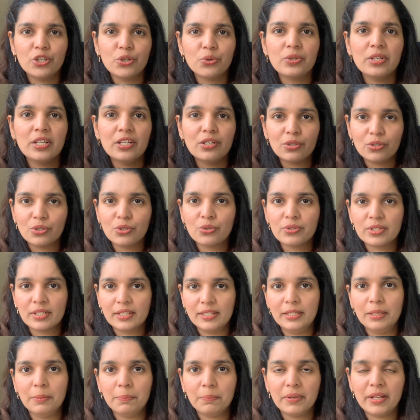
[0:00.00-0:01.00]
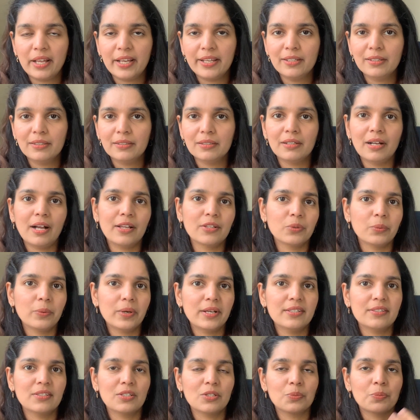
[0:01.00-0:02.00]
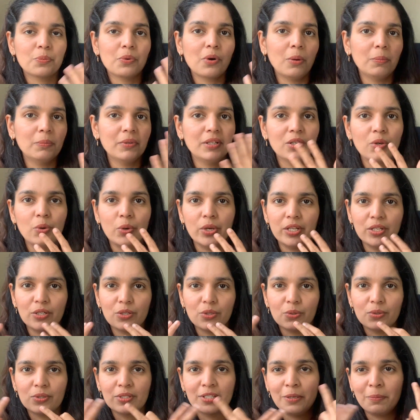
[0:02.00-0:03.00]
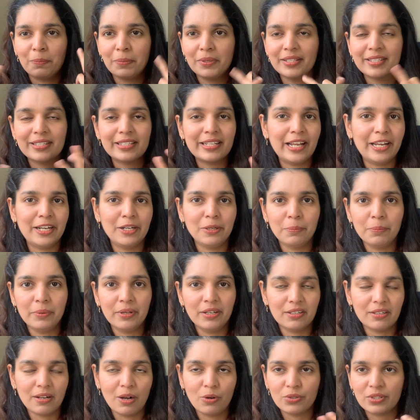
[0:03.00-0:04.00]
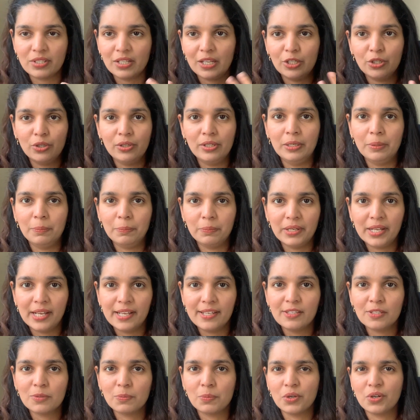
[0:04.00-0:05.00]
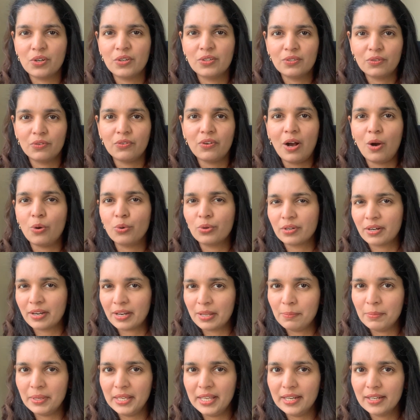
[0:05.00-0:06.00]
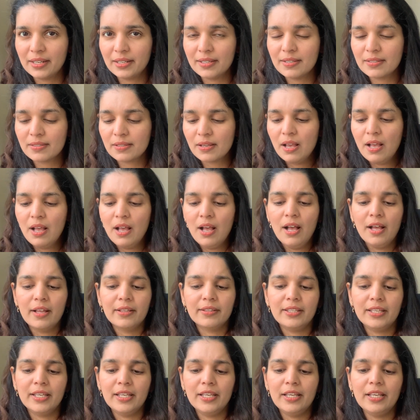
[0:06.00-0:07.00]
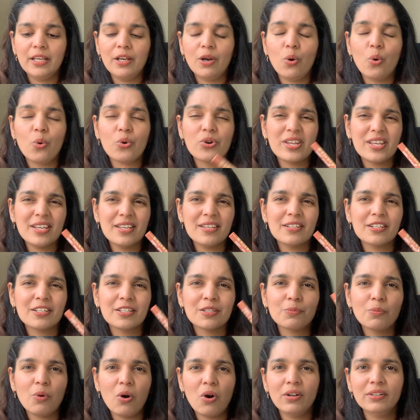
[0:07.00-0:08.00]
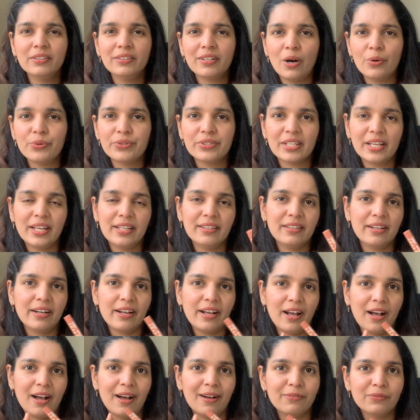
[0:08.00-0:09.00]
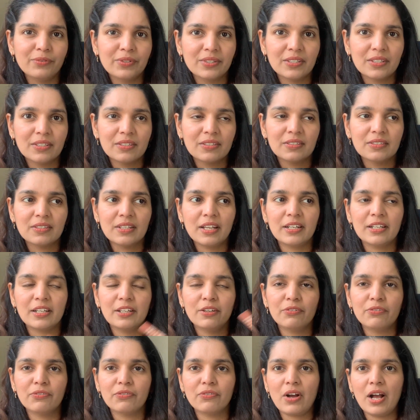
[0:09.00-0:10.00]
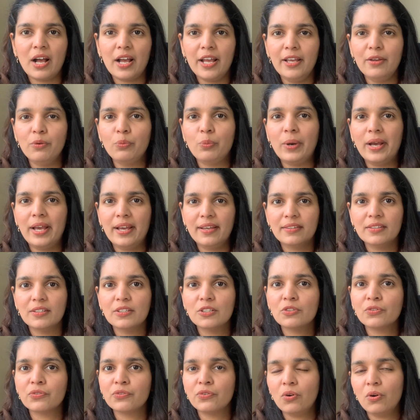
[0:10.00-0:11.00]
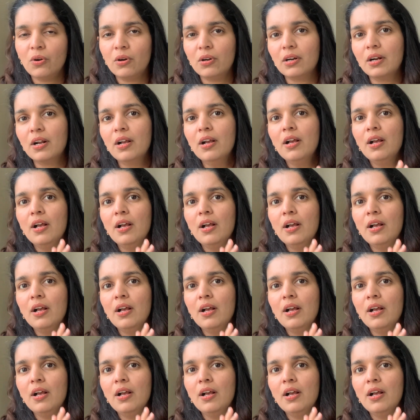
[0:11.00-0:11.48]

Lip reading: you need to use a lip liner, otherwise it's probably going to slip and slide a bit outside your lip lines because of how creamy it is. The only small downside that I have with this is that if I wear this for